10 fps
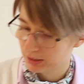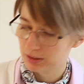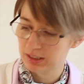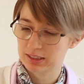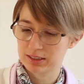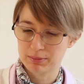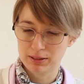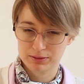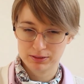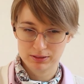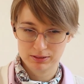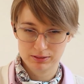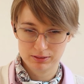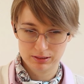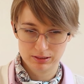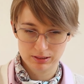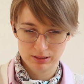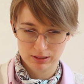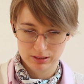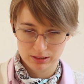So this is about
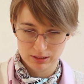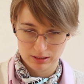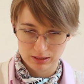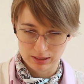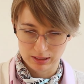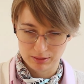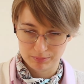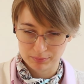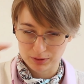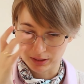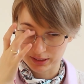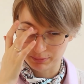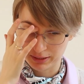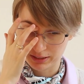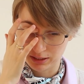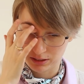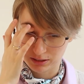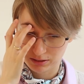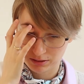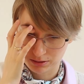
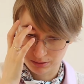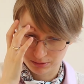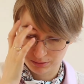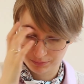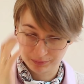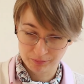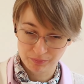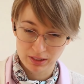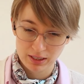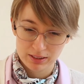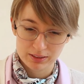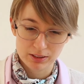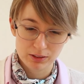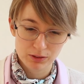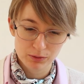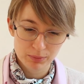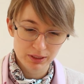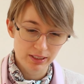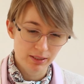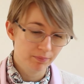customization. So the
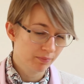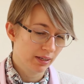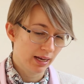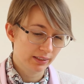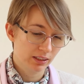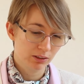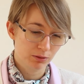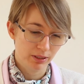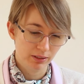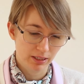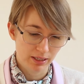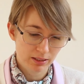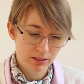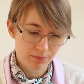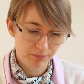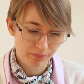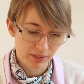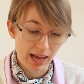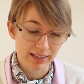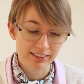Yumi Kim hanging train case,
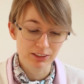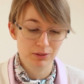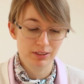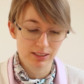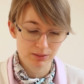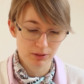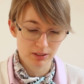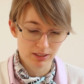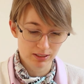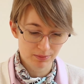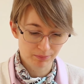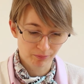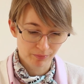hanging train, that's what it is